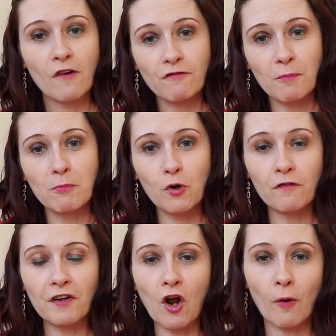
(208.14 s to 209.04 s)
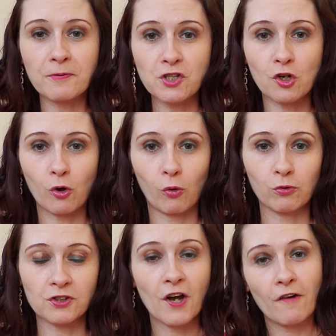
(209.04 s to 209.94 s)
removing
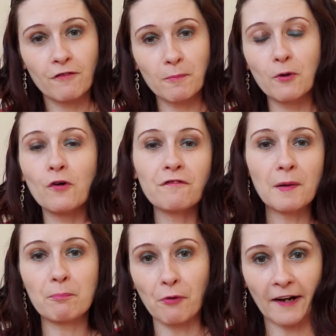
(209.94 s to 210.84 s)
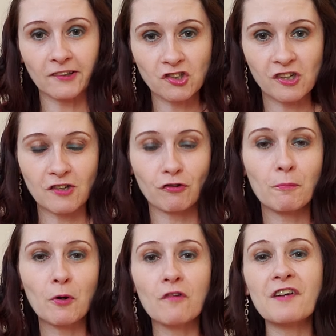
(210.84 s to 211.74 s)
obstacles, removing branches,
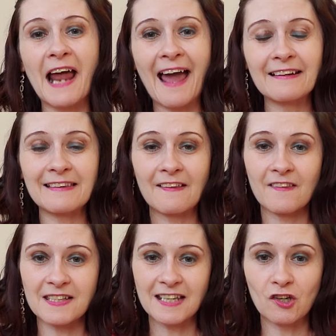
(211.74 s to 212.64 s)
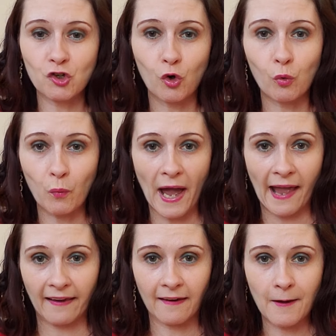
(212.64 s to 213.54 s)
removing anything that's in your
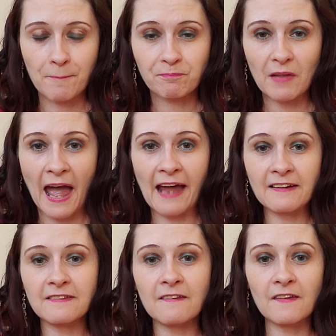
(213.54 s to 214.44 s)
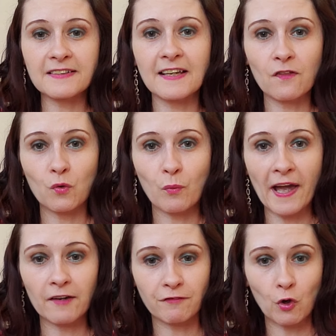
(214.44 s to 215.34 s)
way. Anything that's in the
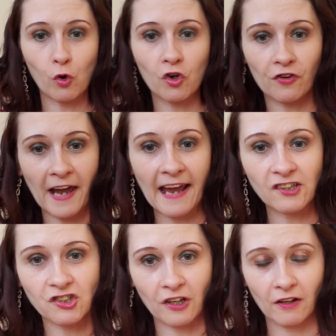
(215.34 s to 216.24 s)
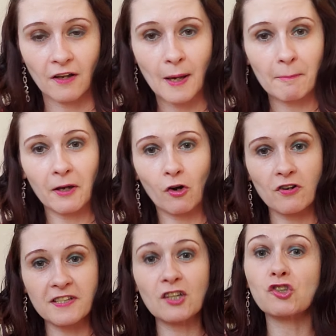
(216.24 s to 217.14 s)
way of your creation,
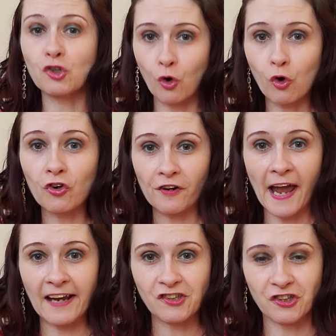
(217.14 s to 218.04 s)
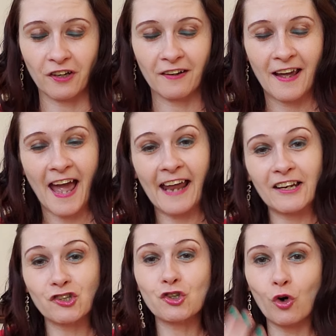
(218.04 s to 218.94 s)
because it's your creation and
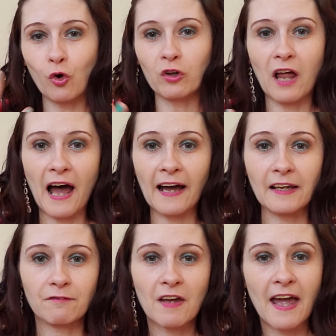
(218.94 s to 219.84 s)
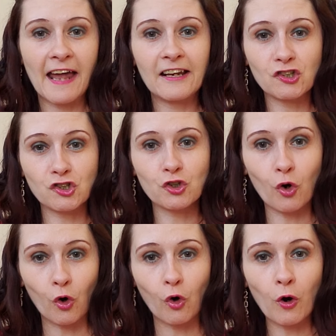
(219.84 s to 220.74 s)
it's your life and it's
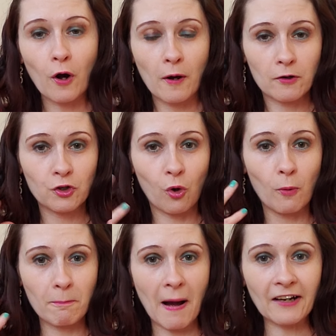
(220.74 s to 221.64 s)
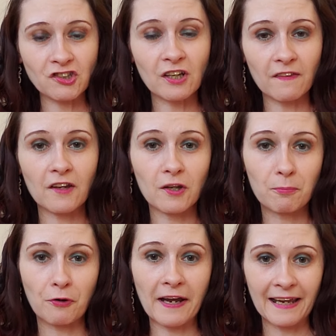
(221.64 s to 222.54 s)
your magic that you're
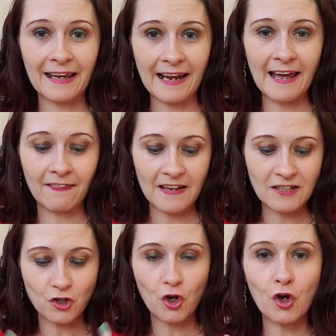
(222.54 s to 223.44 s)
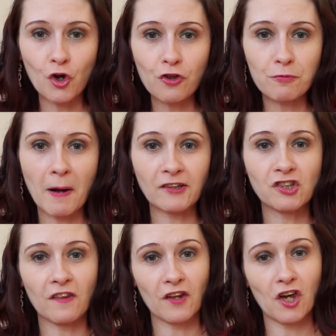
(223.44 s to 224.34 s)
bringing in, this earth
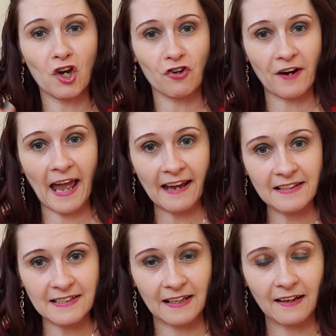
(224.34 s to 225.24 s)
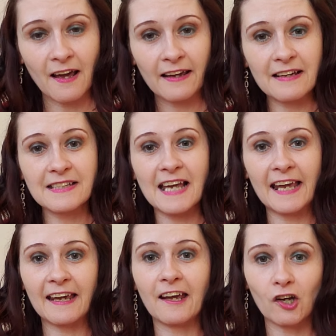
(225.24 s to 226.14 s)
magic that you're creating. You're
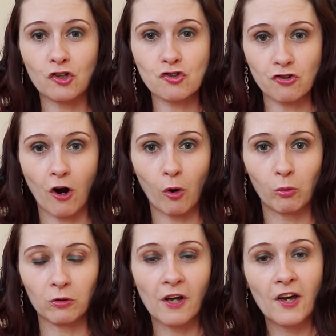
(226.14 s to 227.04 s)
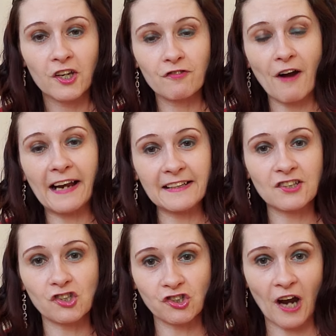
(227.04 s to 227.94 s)
taking control. You're ready
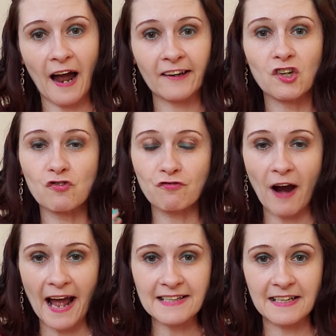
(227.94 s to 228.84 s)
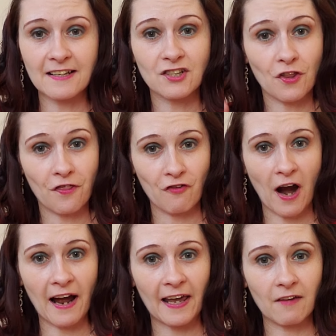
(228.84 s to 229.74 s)
to shine. You're ready to
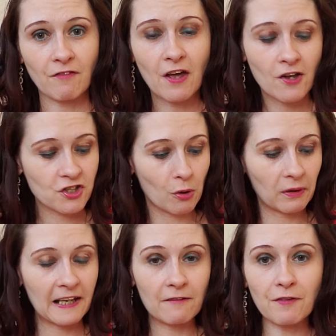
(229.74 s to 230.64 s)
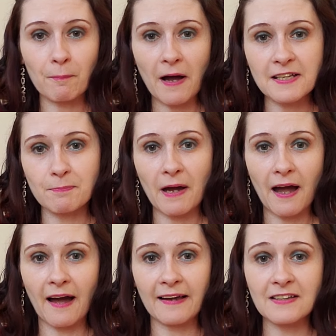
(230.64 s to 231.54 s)
thrive. So leave the past
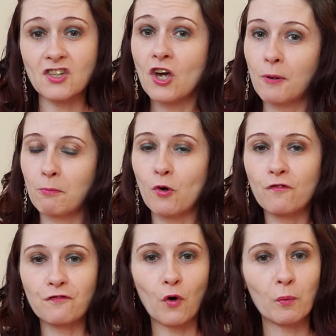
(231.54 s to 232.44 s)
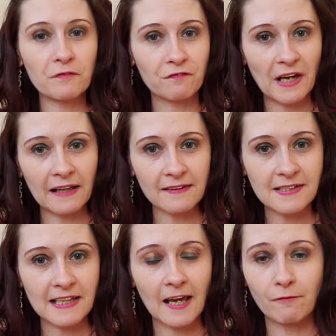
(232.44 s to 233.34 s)
behind, move forward
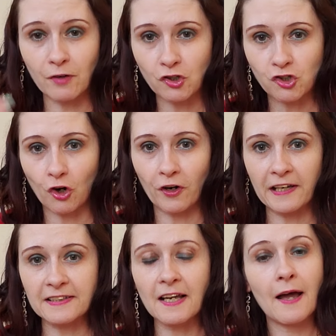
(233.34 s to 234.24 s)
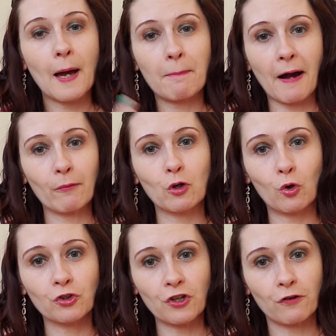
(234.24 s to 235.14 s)
fearlessly and rejoice about
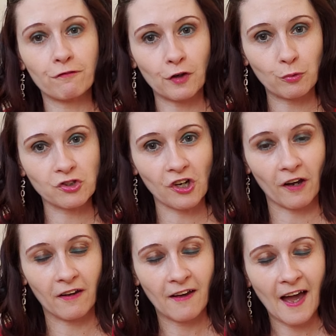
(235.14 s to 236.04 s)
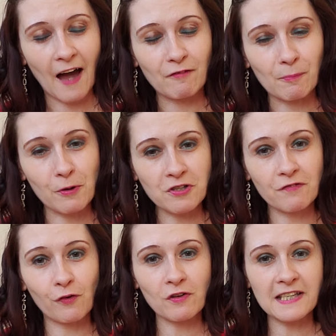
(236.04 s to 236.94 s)
your new future. Have a
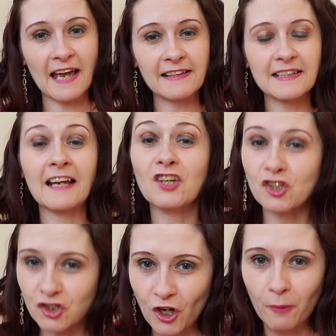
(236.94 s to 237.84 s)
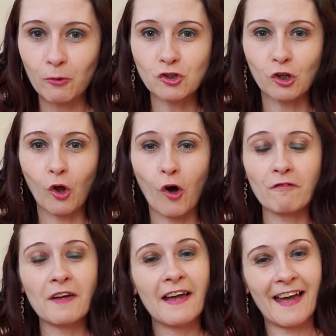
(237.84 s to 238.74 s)
beautiful day. Sending you so much love
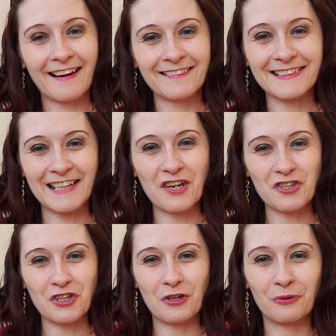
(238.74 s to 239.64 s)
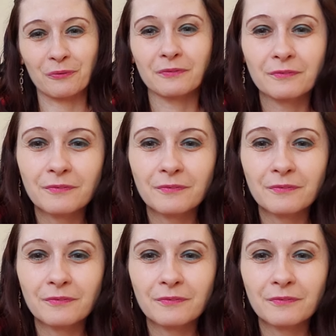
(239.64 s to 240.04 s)
and I'll see you soon.